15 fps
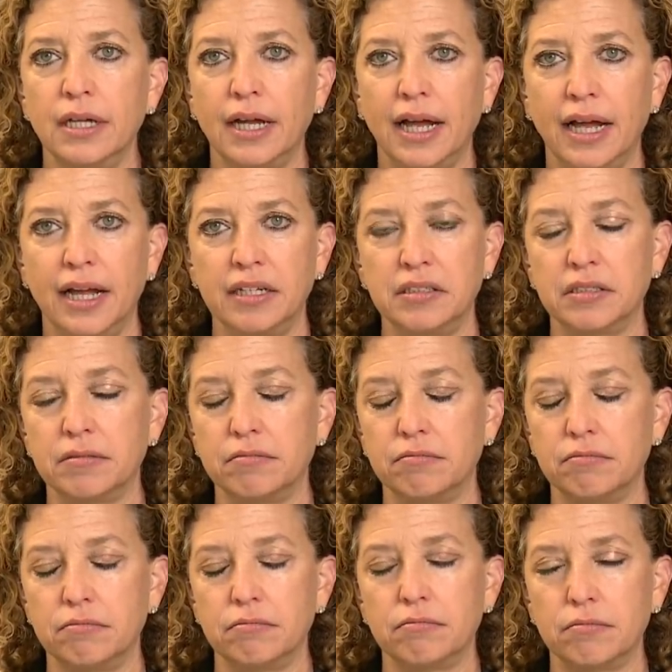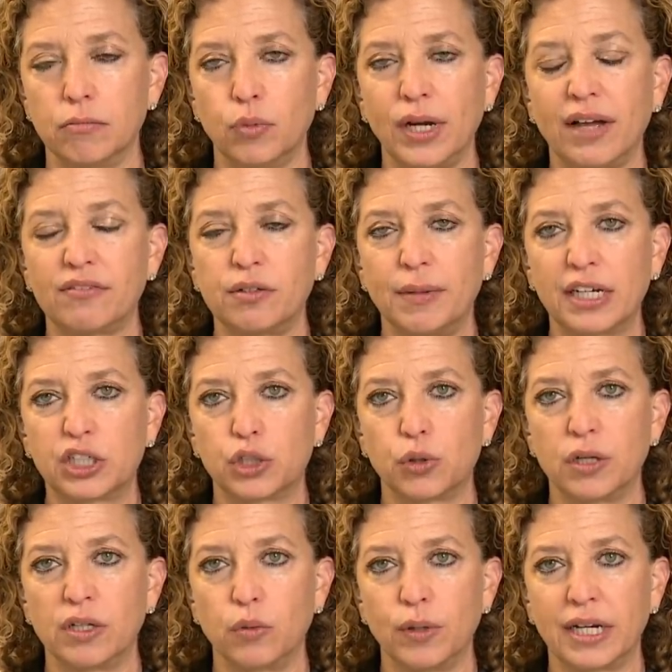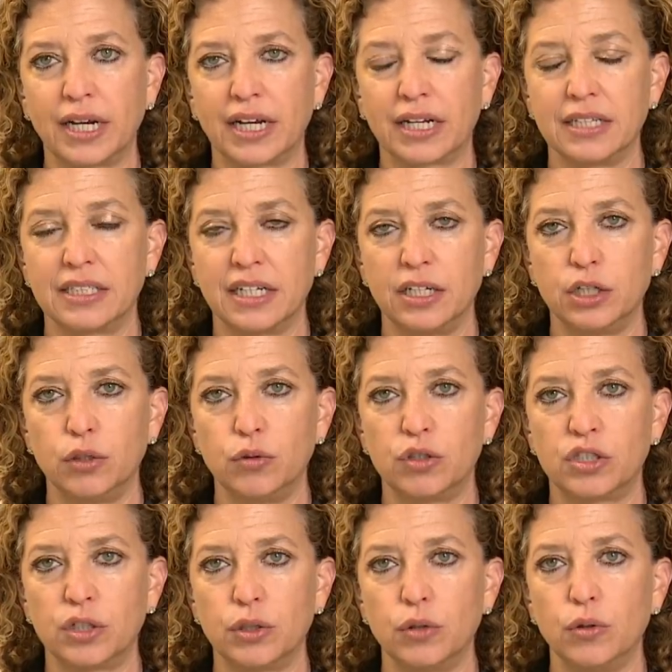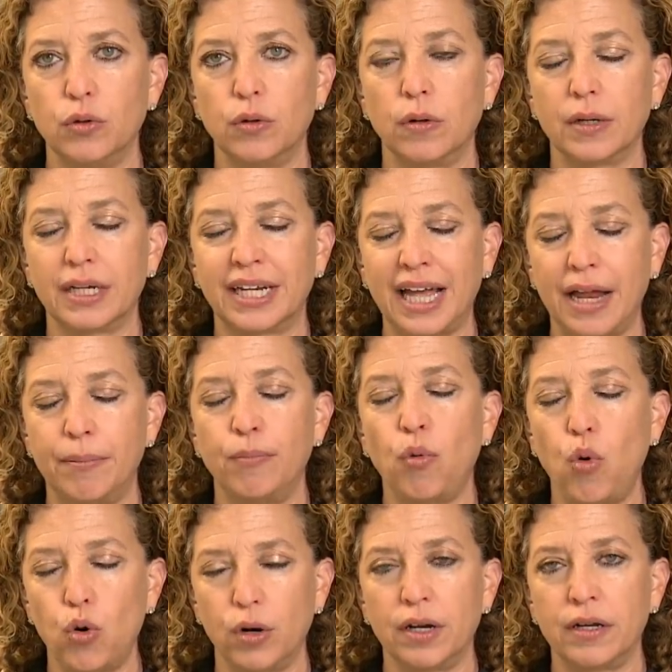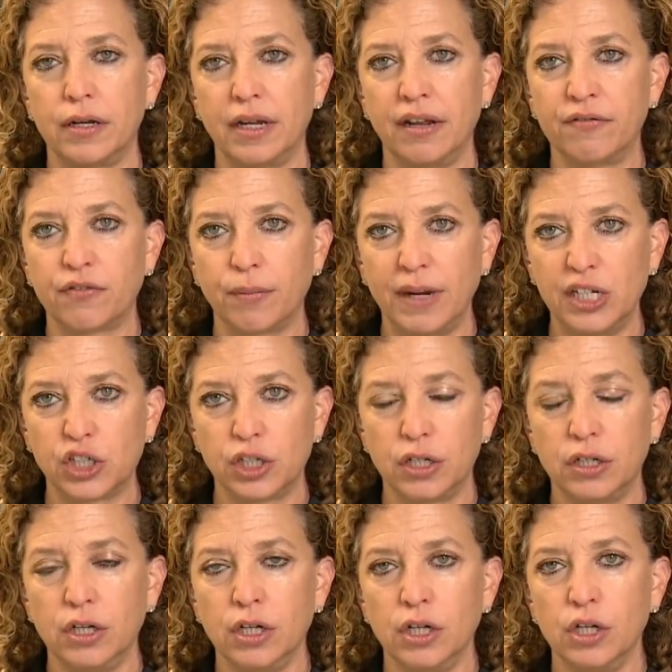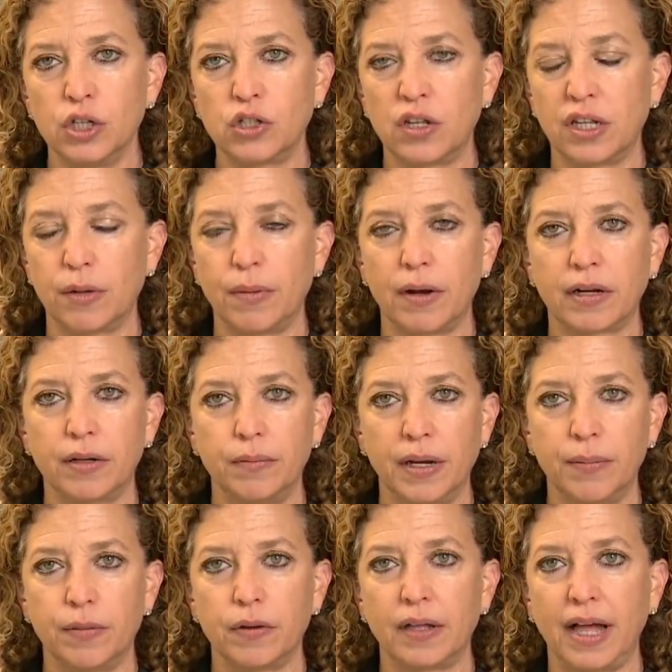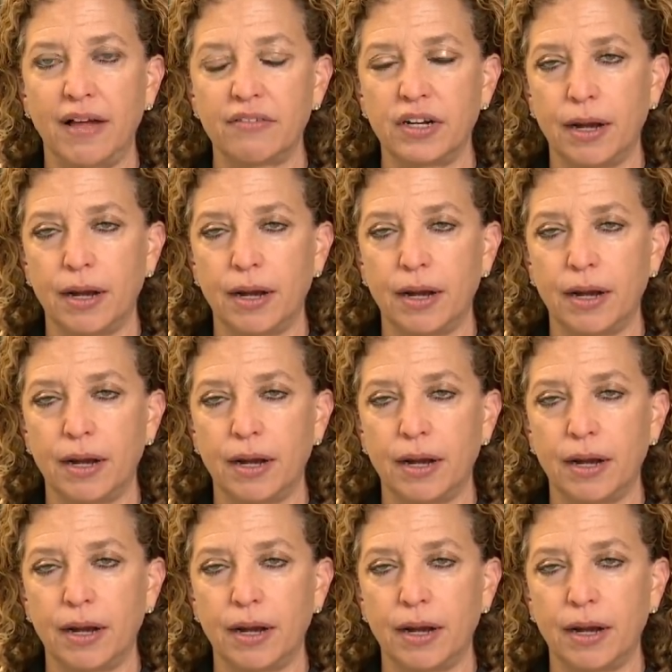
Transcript: And we have to make sure that we can continue to get more in information so the American people have an